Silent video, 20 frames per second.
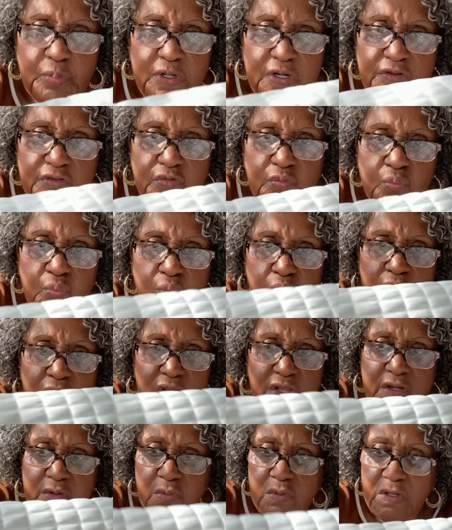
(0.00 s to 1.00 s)
but it's
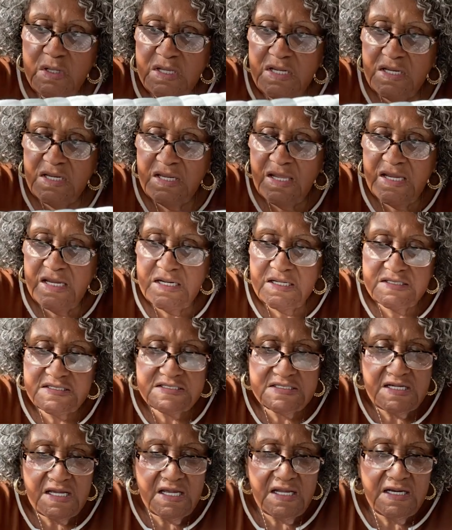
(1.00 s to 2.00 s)
really, really light. It's
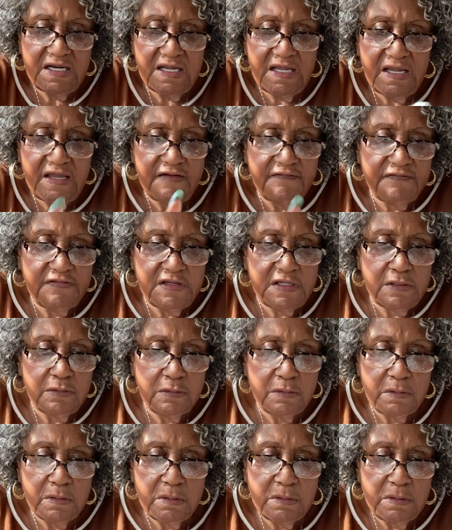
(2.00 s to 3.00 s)
not heavy
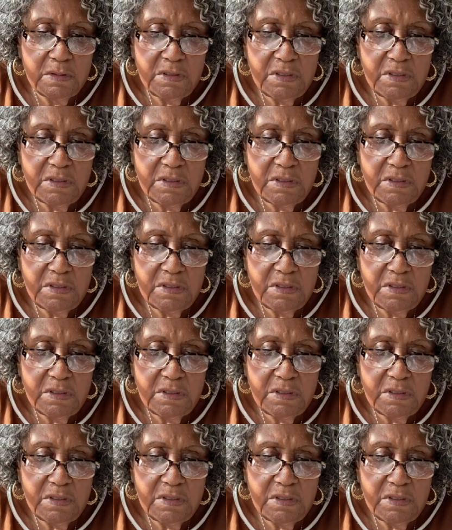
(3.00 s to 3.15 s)
or,